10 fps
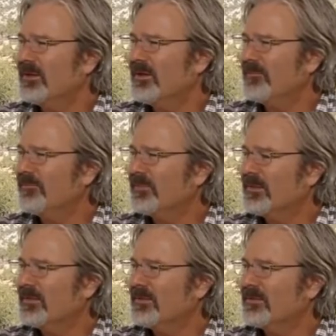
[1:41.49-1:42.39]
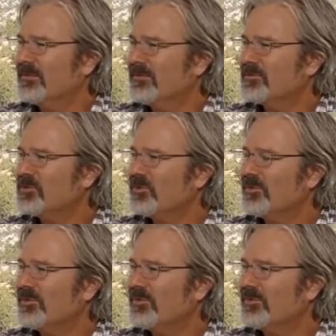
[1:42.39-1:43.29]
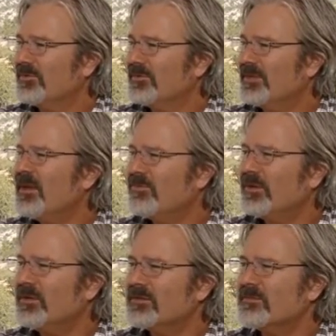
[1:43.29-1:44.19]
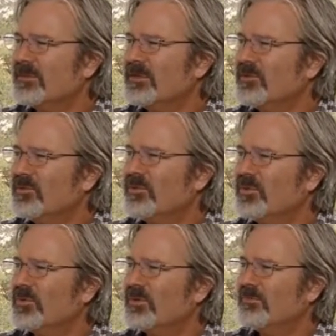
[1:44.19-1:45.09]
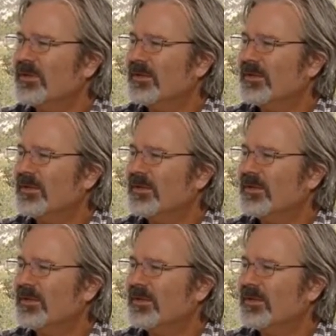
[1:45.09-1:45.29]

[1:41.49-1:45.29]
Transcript: Um, so, yeah, finding somebody who who could